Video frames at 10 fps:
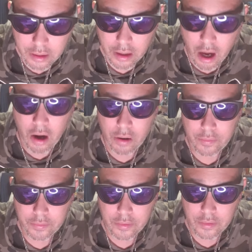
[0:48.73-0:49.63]
Oh,
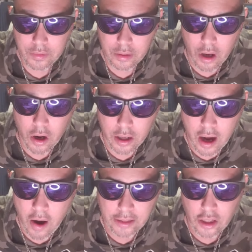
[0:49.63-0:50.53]

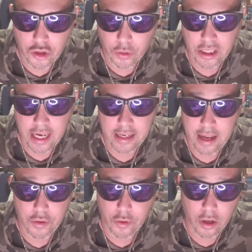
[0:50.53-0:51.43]
I thought you were saying
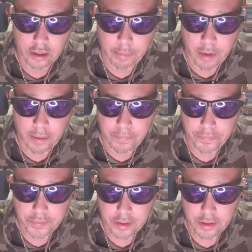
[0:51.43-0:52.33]
that you looked him up
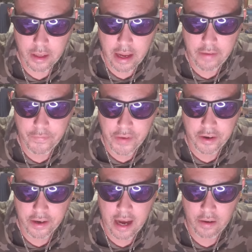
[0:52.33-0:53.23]
and
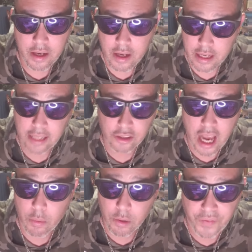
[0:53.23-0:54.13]
figured it out. Yeah,
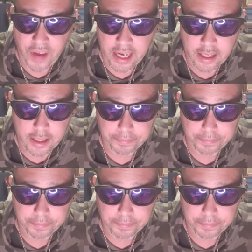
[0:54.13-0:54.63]
John was fake.